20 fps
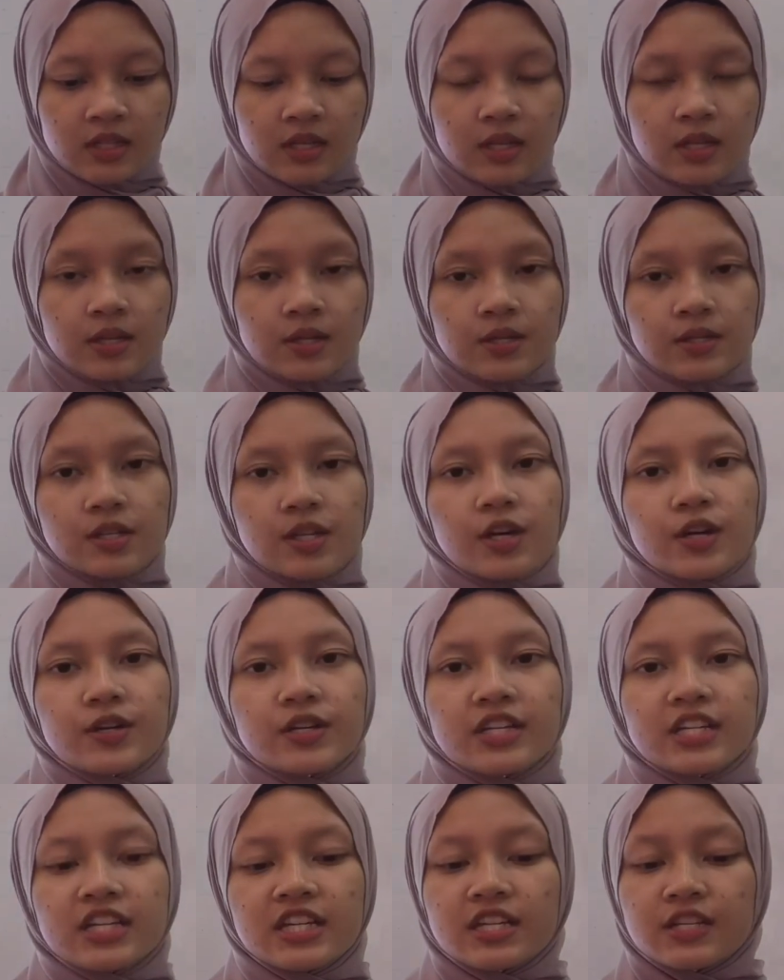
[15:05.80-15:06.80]

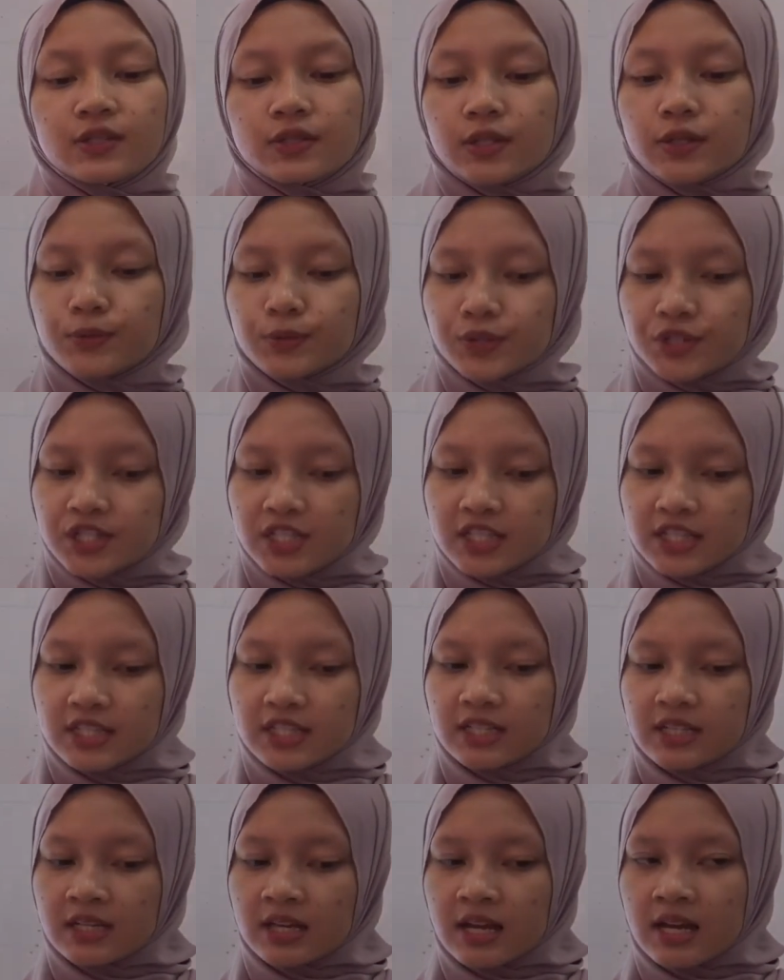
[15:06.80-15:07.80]
So, in conclusion,
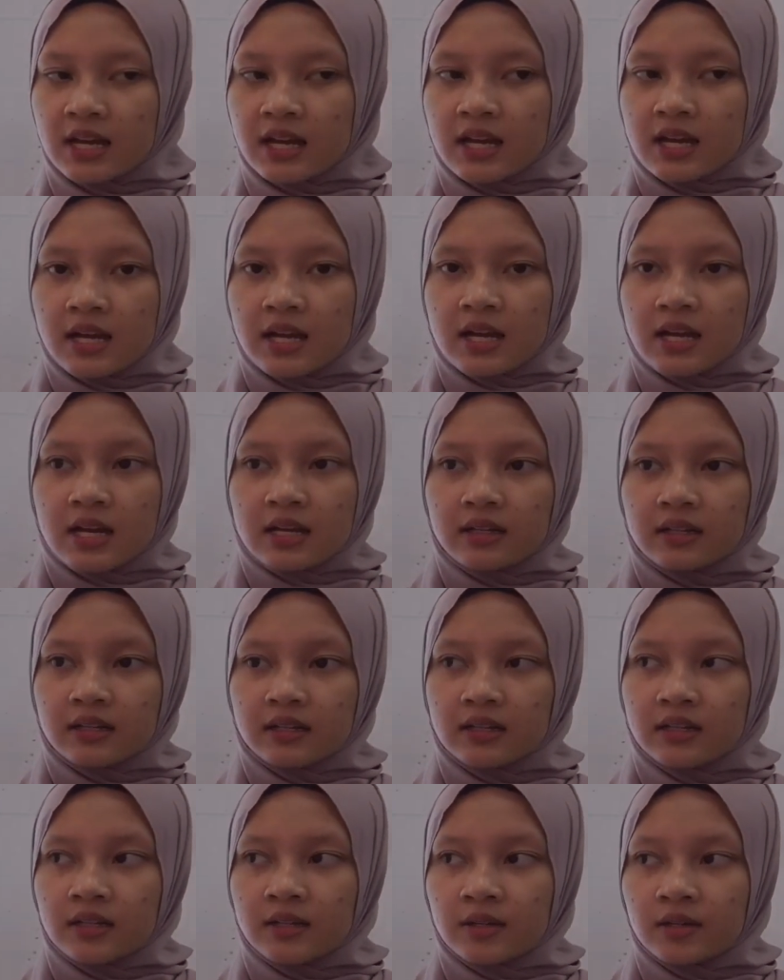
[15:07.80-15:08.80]

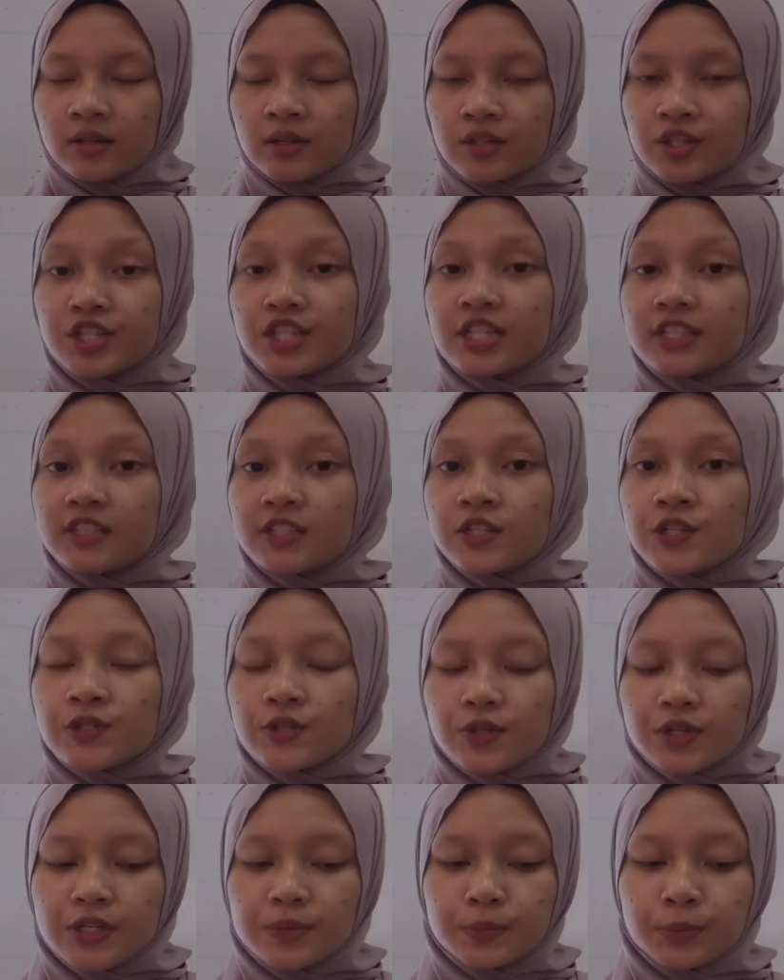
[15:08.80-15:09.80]
digital
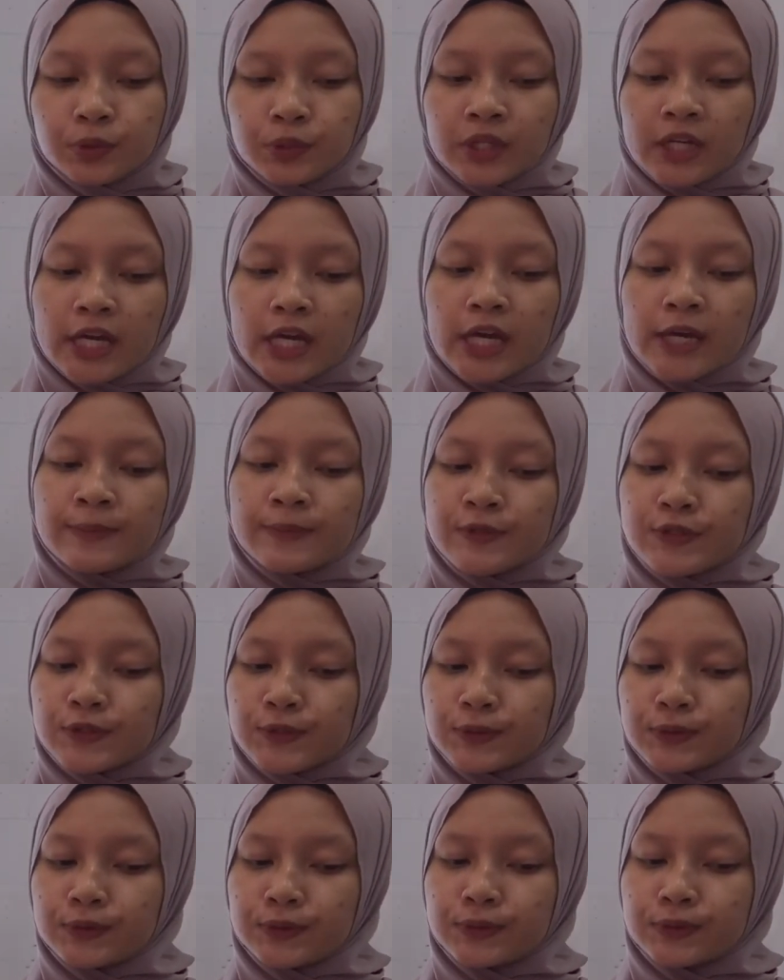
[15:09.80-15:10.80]
storybook aims
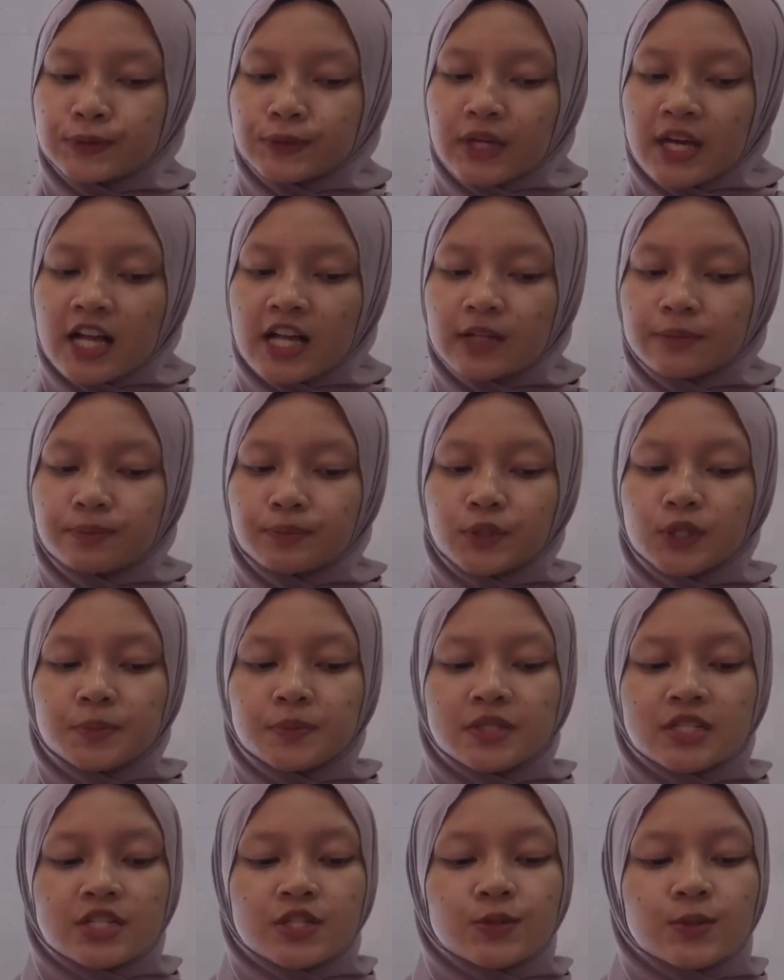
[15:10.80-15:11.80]
to help
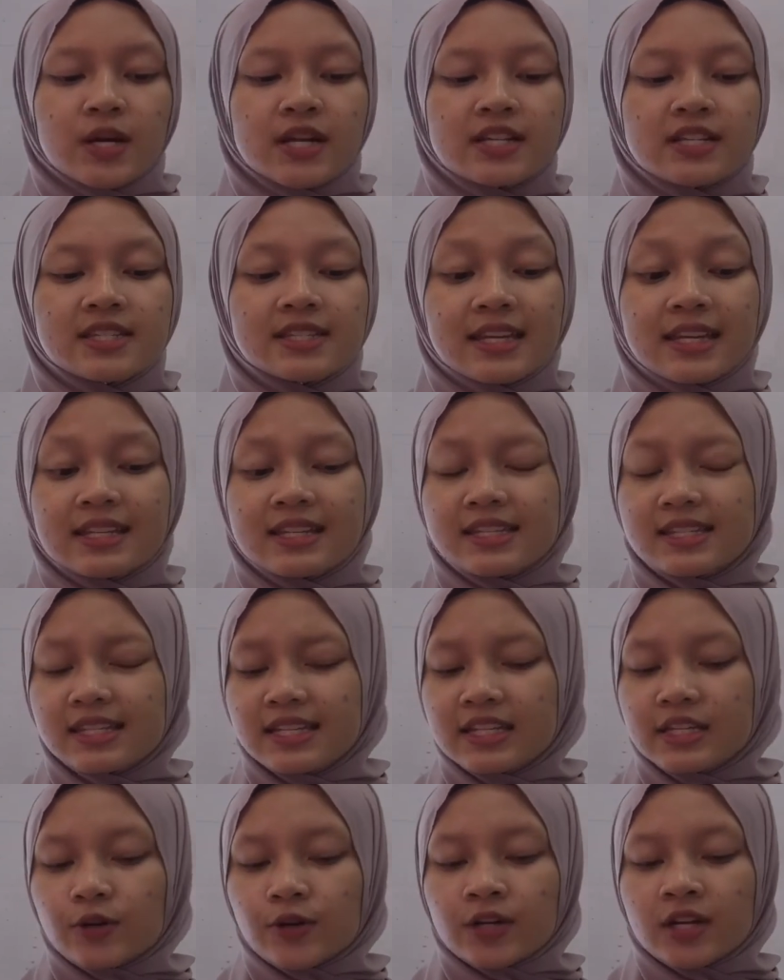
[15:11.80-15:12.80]
pupils to understand
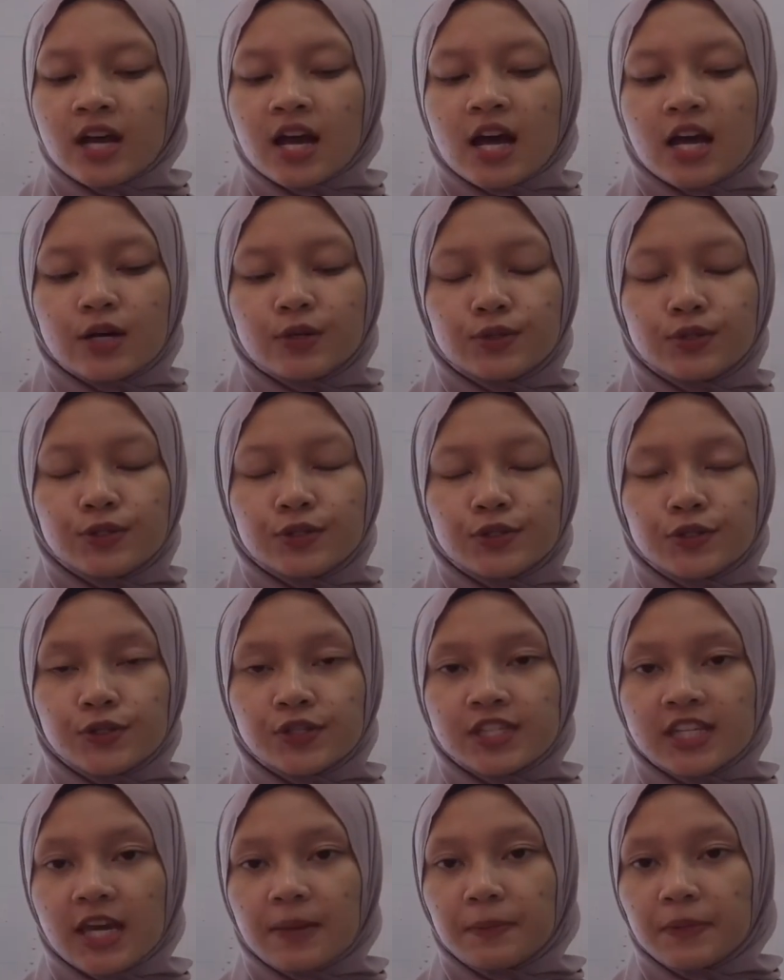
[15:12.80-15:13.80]
easily on how to use
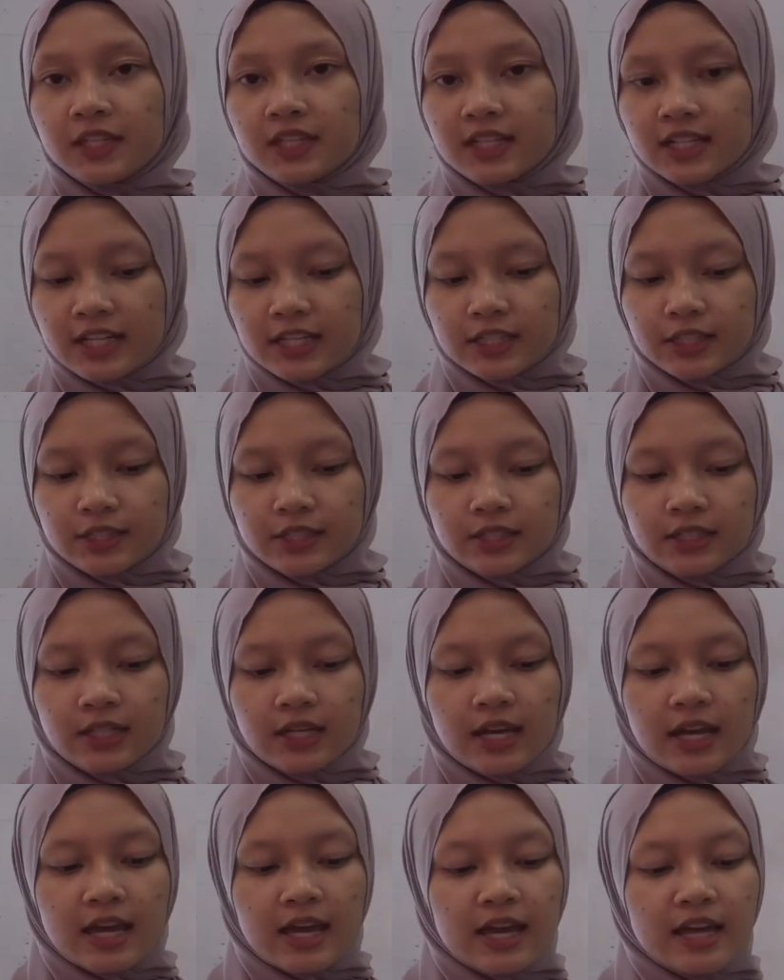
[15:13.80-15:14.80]
capital letter
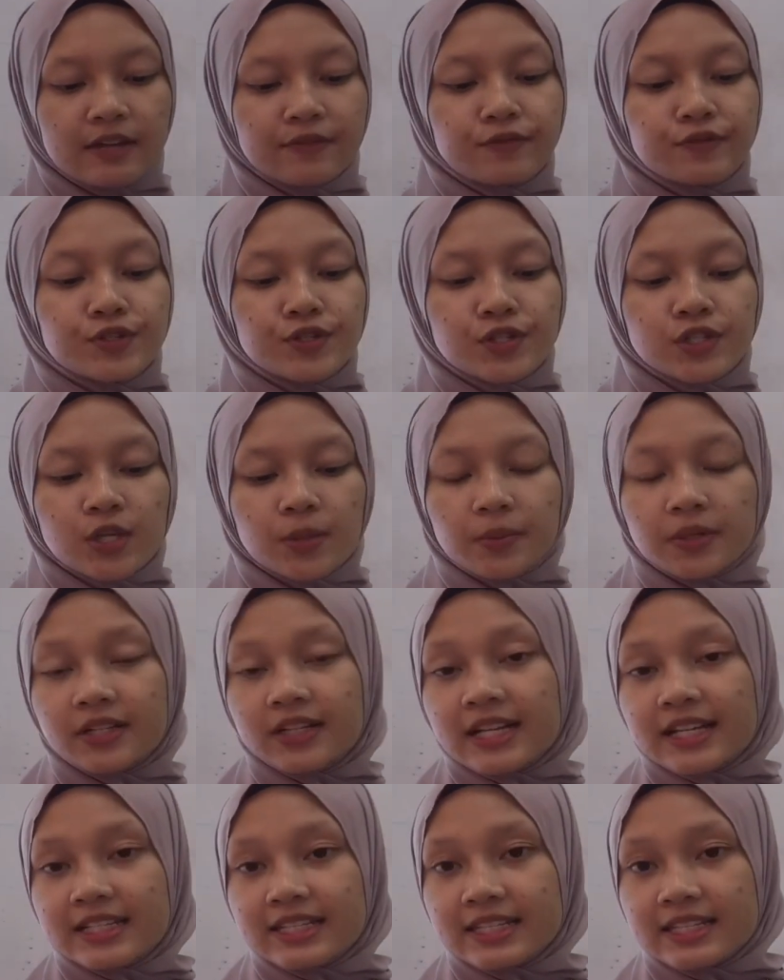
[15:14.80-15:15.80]
and full stop
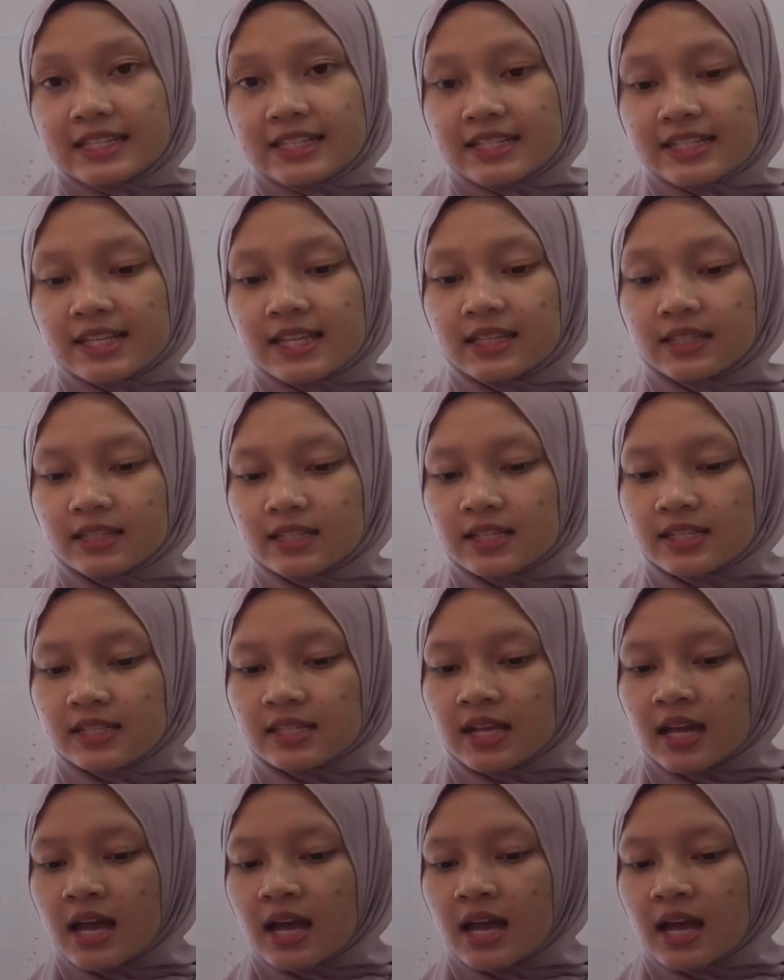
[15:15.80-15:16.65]
correctly in a sentence.